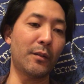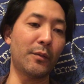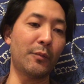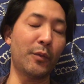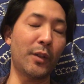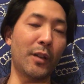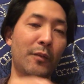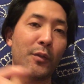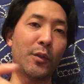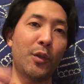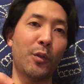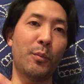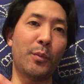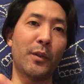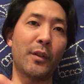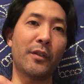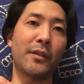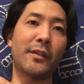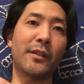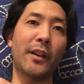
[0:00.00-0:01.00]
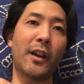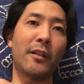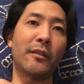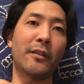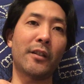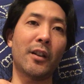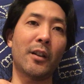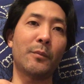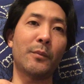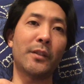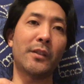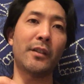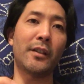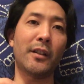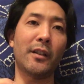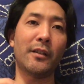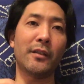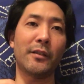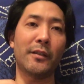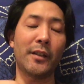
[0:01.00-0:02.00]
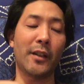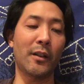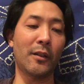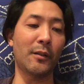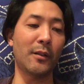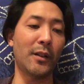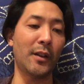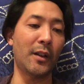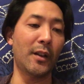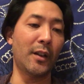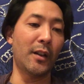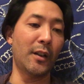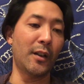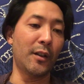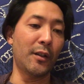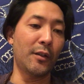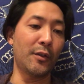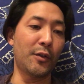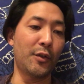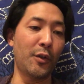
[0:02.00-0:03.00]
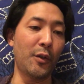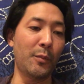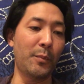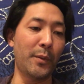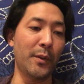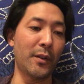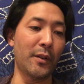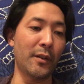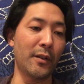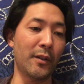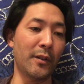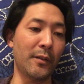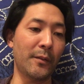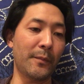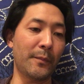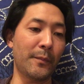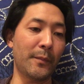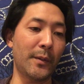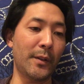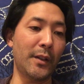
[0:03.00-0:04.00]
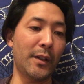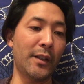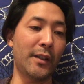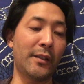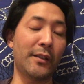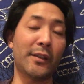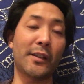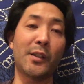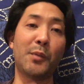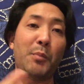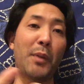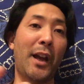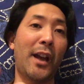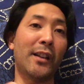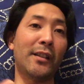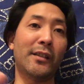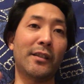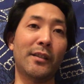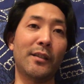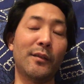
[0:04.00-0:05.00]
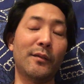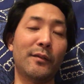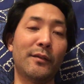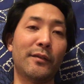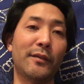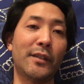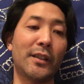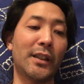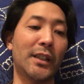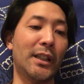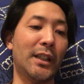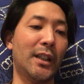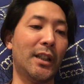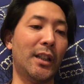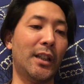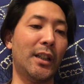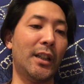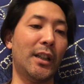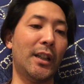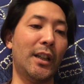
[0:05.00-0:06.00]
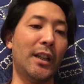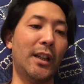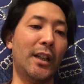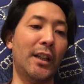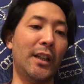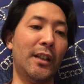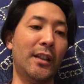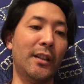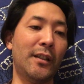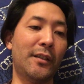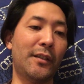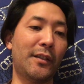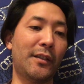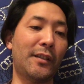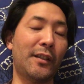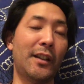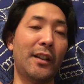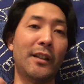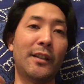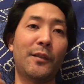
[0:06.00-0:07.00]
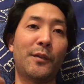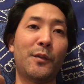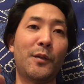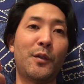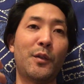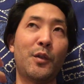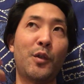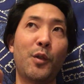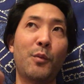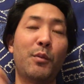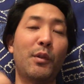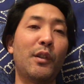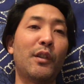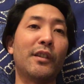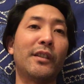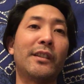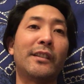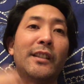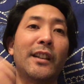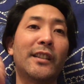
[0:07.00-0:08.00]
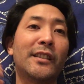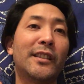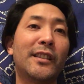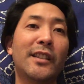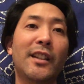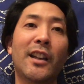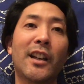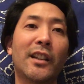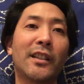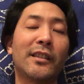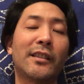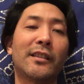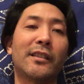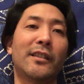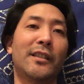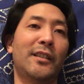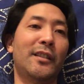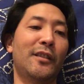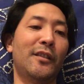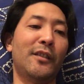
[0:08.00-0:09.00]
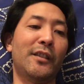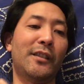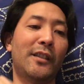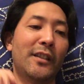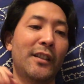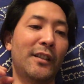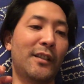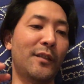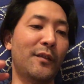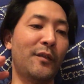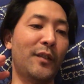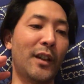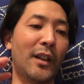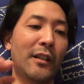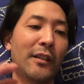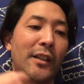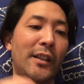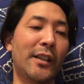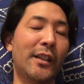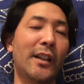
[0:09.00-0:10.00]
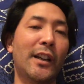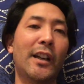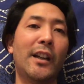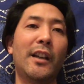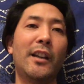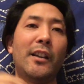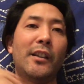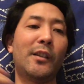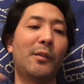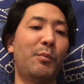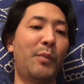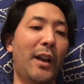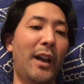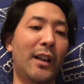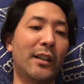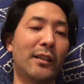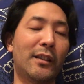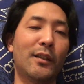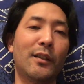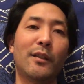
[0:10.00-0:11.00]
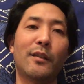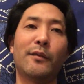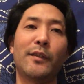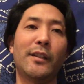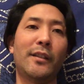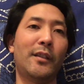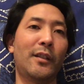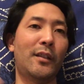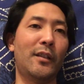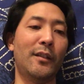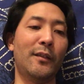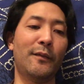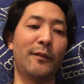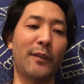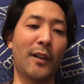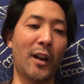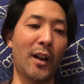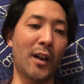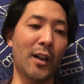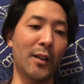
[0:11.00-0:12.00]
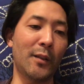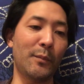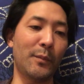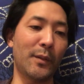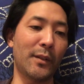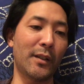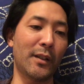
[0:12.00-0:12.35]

we have Jupiter and Saturn coming together now. Jupiter is expansive. It's it Jupiter says yes. You know, it's it's a very expansive. It's a good vibe.